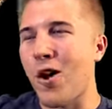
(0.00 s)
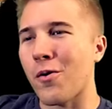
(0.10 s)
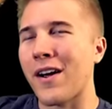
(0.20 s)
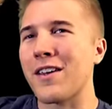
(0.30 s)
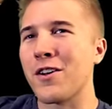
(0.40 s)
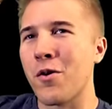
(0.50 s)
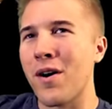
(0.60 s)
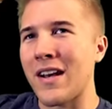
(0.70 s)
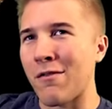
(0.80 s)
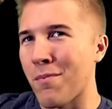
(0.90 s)
All right, you know
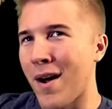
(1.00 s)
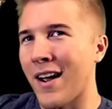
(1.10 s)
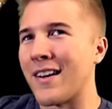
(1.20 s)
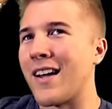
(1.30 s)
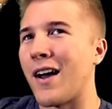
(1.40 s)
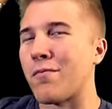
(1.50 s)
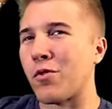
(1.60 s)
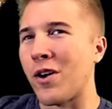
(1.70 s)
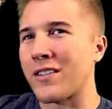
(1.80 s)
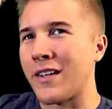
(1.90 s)
what, never mind. I've
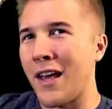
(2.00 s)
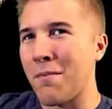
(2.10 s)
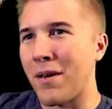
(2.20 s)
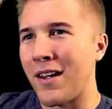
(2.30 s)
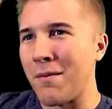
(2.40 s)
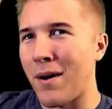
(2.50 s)
progressed the campaign